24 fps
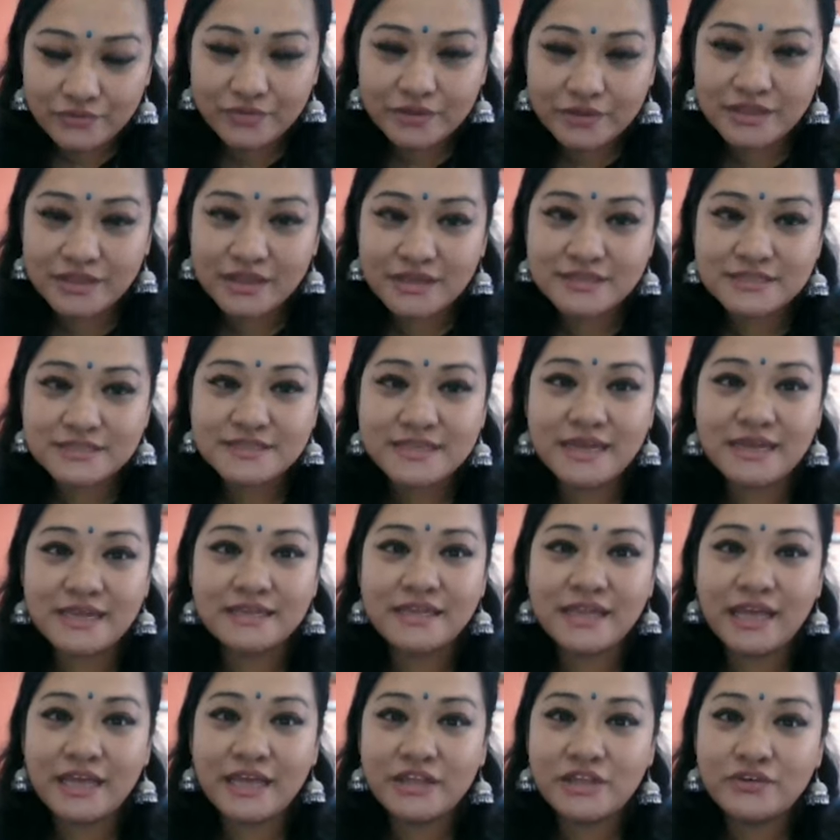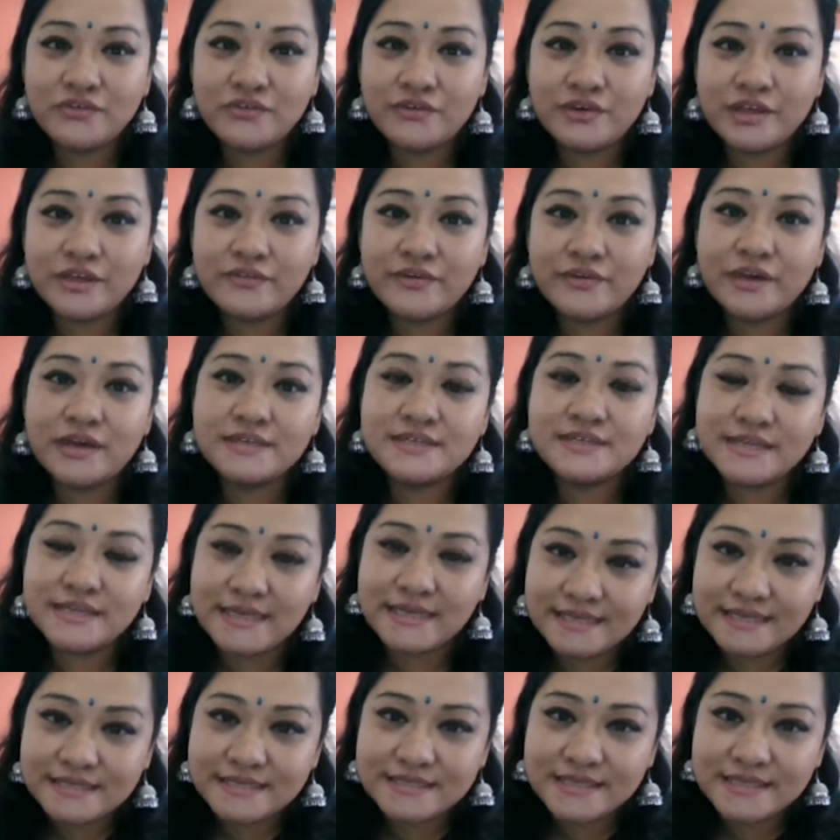you with us, and thank you for giving us an
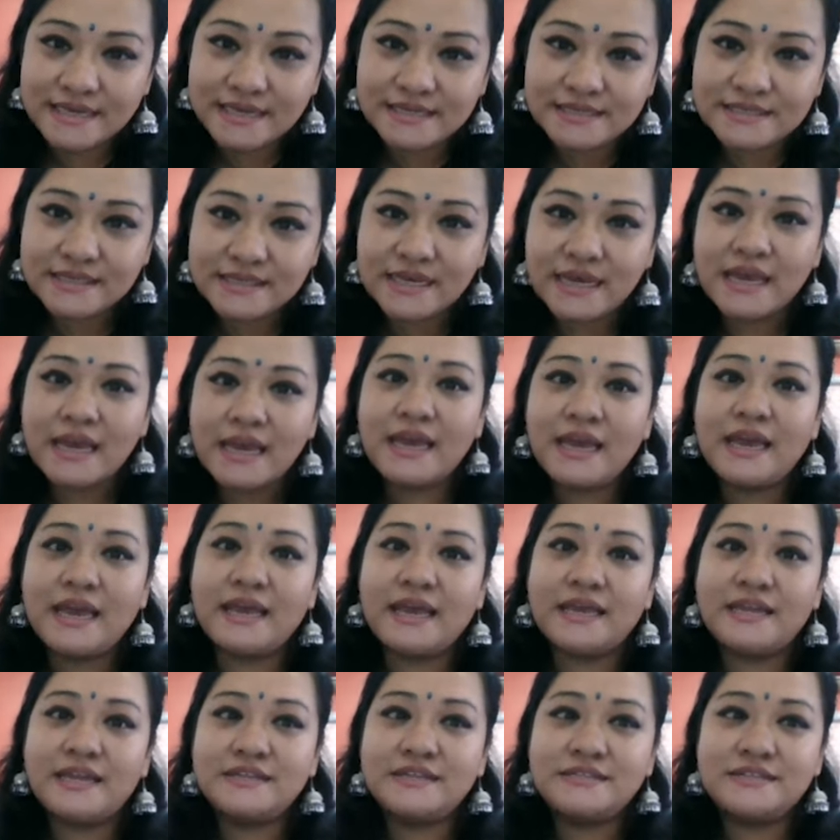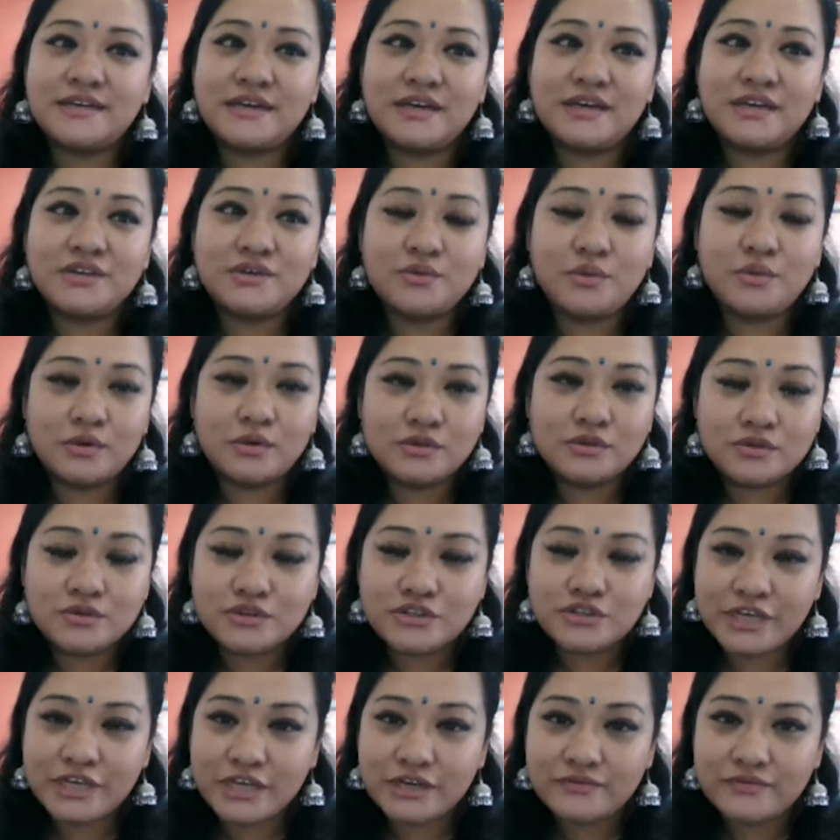insight. And uh, you also
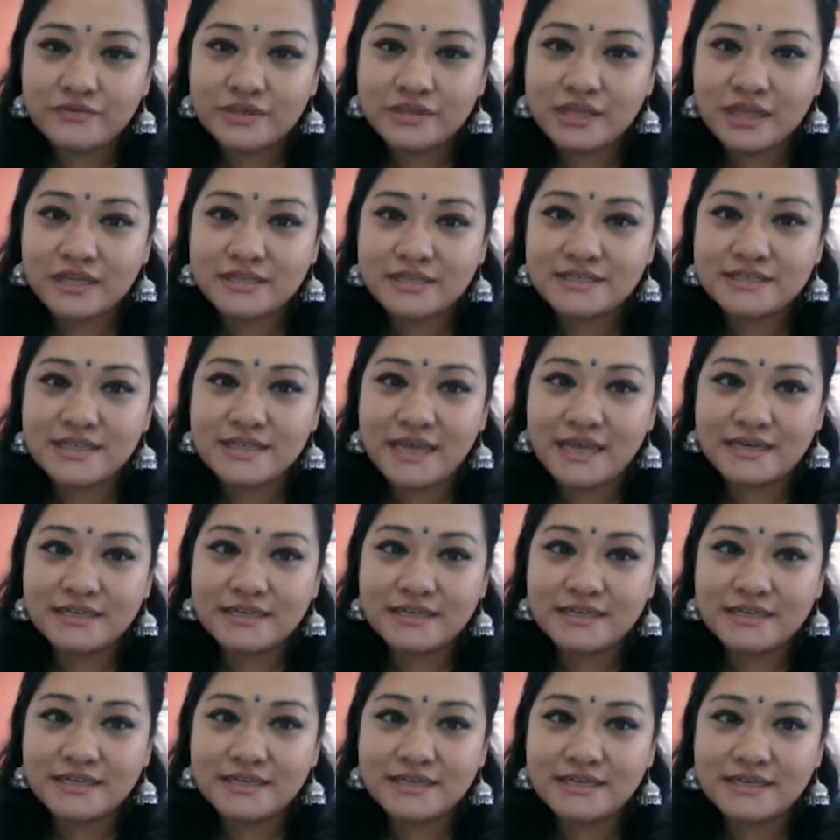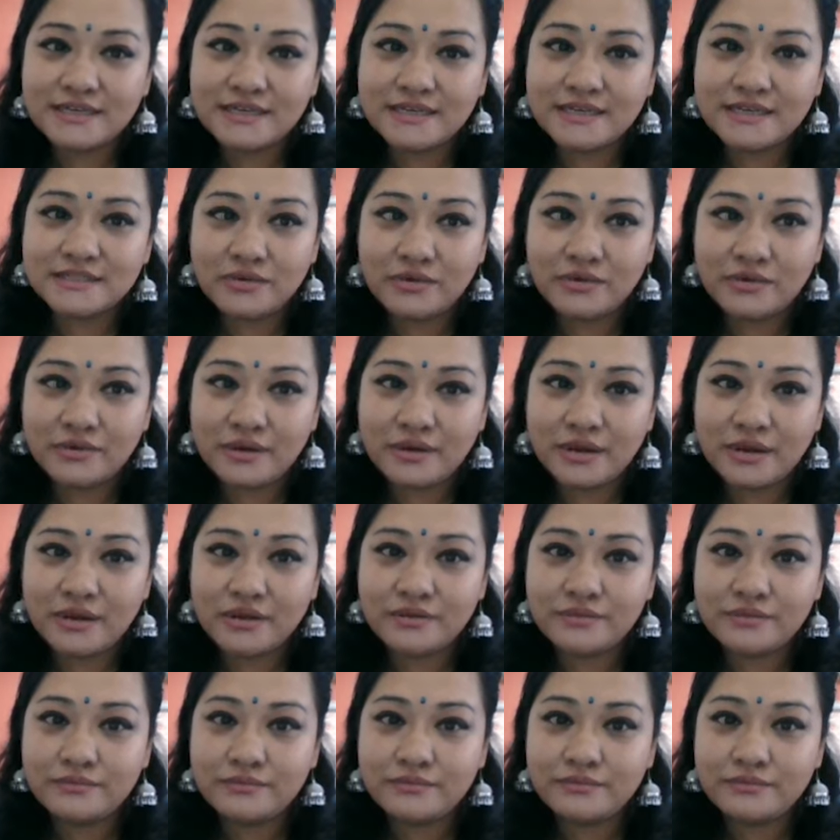shared with us that uh, you know uh,
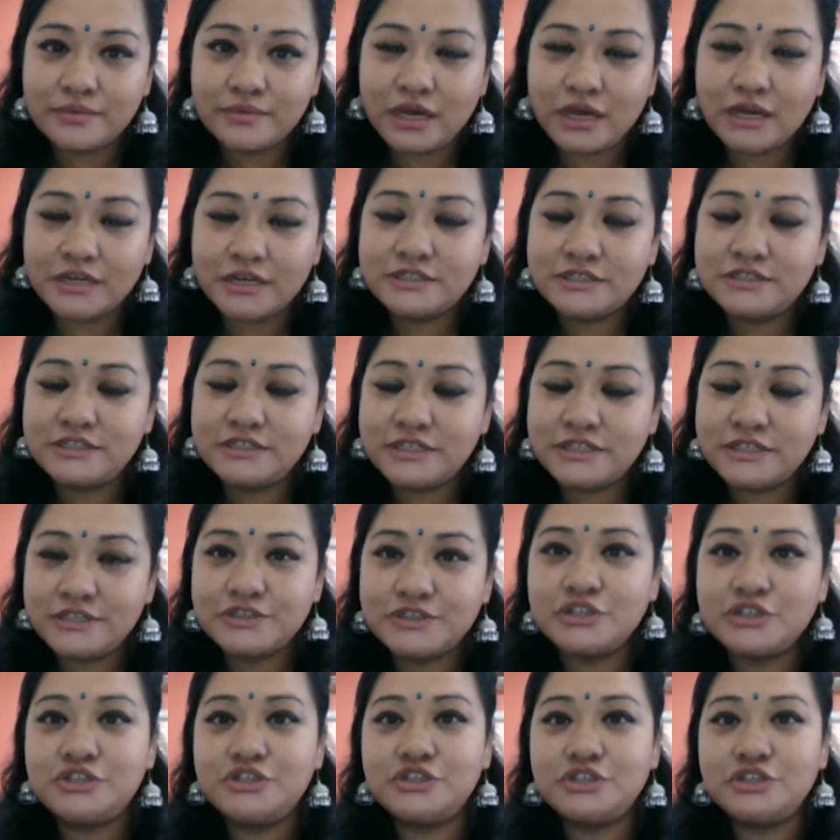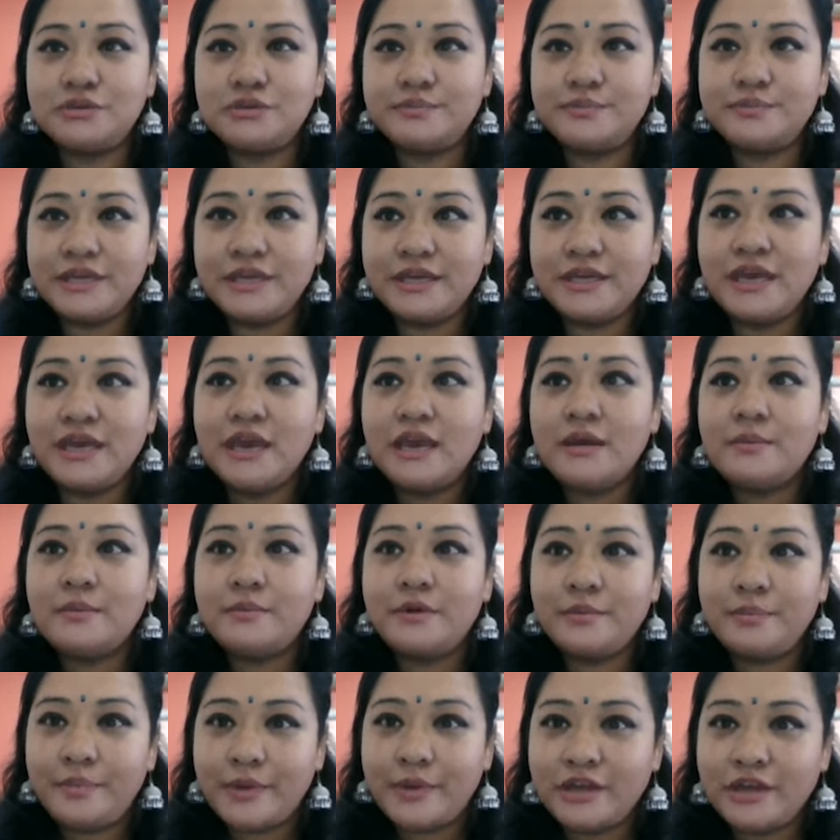a teacher should be
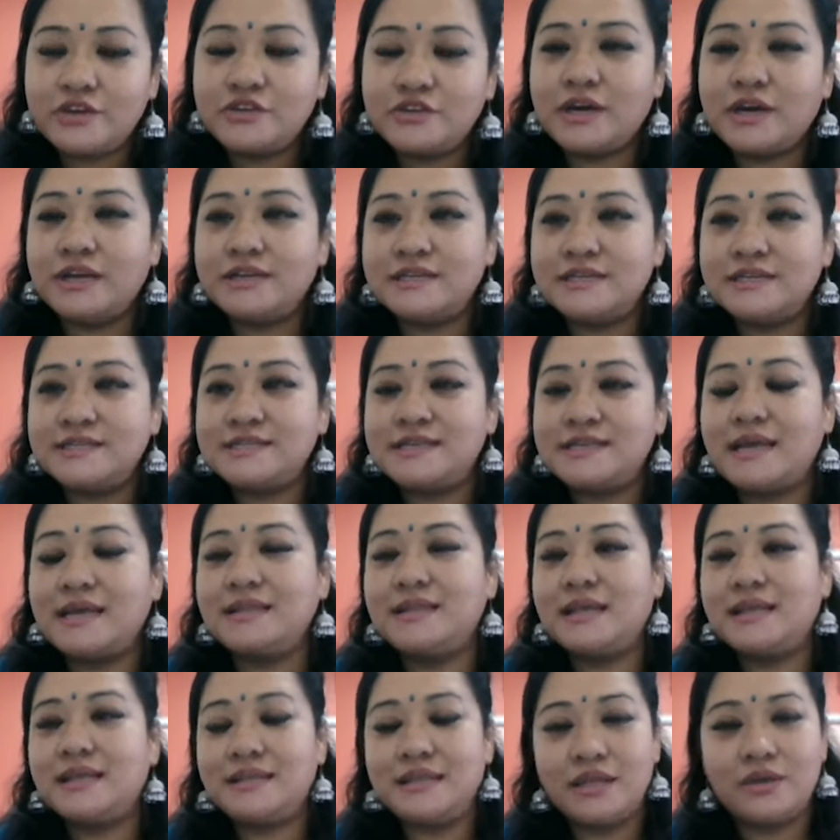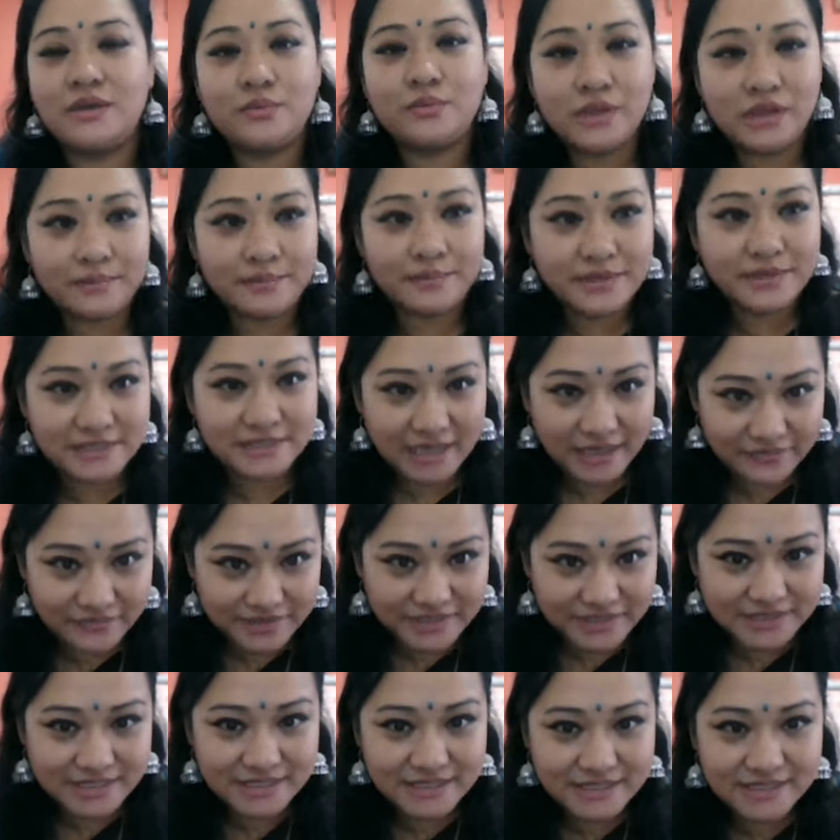prepared to understand that there will be
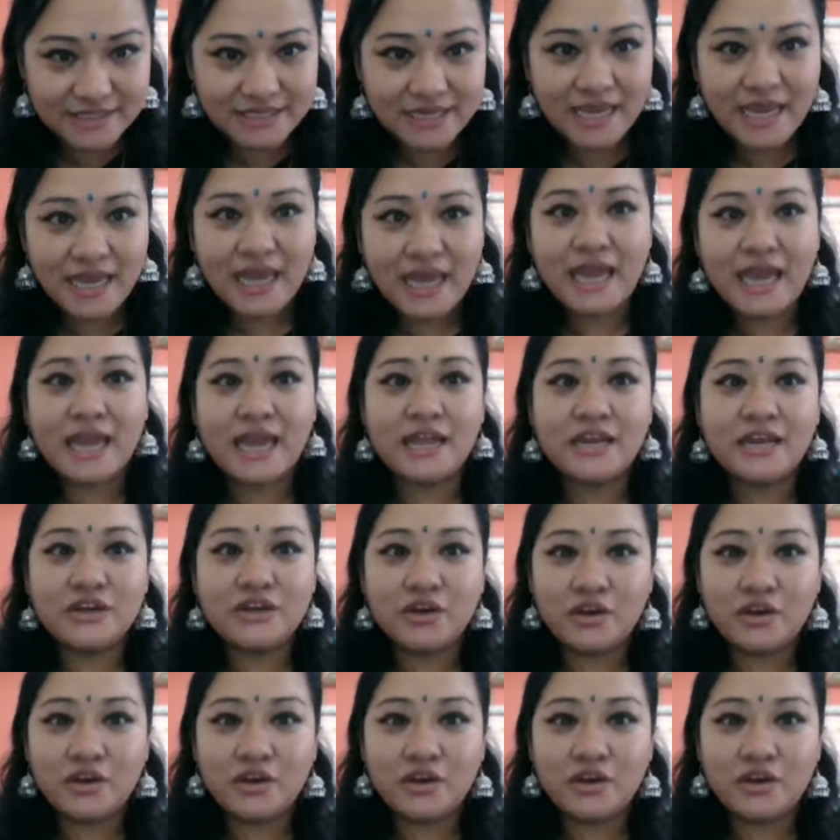diversity, yeah. and